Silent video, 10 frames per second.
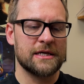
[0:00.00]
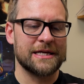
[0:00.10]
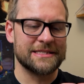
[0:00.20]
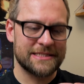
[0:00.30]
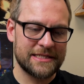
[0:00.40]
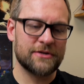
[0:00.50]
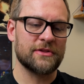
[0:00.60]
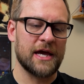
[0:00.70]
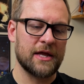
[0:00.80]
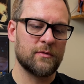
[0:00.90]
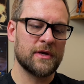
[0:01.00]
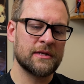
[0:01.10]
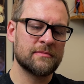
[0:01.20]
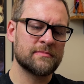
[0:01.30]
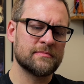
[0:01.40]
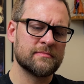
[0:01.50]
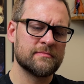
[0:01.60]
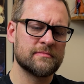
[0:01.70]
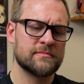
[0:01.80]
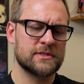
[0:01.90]
consider that when
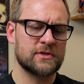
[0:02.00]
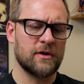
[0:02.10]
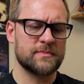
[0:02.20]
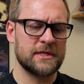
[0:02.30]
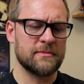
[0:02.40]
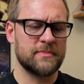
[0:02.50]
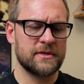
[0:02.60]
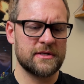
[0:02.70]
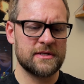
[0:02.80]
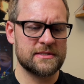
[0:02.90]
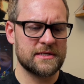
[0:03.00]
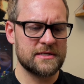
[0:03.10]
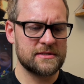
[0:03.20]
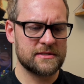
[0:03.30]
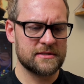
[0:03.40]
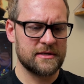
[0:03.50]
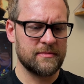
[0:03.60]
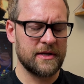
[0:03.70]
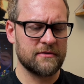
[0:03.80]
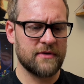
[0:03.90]
sculpting and building these things and
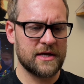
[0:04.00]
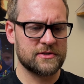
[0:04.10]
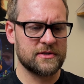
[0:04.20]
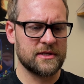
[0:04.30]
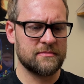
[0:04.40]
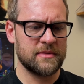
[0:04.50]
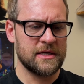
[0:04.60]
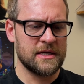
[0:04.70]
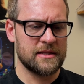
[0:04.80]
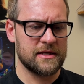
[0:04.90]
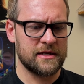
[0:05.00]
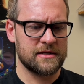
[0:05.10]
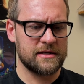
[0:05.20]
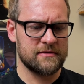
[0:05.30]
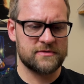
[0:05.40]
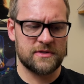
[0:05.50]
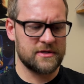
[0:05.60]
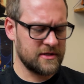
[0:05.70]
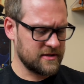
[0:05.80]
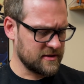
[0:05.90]
manufacturing them that gives
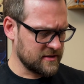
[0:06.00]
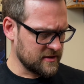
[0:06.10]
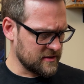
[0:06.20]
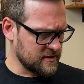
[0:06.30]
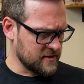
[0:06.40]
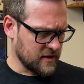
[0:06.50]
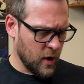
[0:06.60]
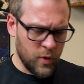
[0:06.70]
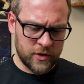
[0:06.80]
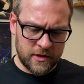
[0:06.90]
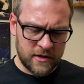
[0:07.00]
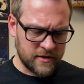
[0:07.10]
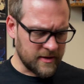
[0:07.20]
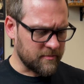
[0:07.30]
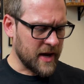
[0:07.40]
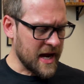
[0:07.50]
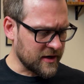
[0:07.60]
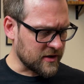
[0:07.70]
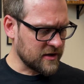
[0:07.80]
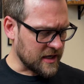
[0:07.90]
the owner, the
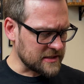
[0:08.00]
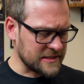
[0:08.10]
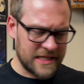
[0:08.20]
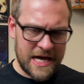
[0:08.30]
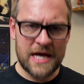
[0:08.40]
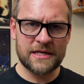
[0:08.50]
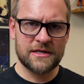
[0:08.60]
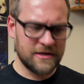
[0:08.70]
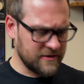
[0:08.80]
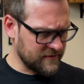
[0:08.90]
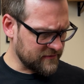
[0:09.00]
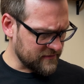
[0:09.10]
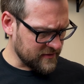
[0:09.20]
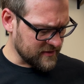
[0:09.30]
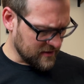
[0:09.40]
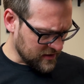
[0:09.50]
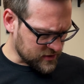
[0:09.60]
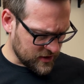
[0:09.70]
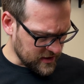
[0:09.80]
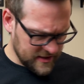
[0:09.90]
buyer, a lot of
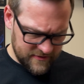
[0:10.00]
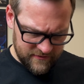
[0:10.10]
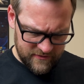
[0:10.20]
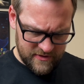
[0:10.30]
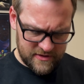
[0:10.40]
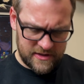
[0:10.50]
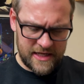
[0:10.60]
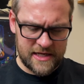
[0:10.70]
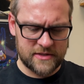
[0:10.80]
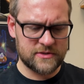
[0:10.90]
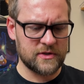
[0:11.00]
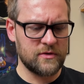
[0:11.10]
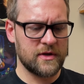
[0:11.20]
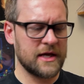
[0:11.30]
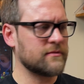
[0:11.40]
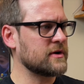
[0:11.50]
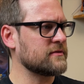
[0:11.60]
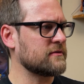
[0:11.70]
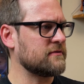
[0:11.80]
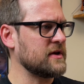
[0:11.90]
alternative layouts. So you can have
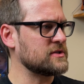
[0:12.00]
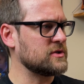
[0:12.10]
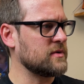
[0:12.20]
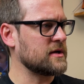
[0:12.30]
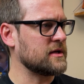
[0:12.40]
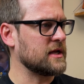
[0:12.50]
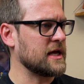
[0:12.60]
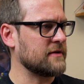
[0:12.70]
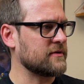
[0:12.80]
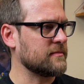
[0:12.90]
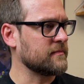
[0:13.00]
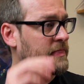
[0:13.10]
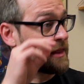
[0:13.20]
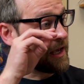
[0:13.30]
whatever face you want. You can have them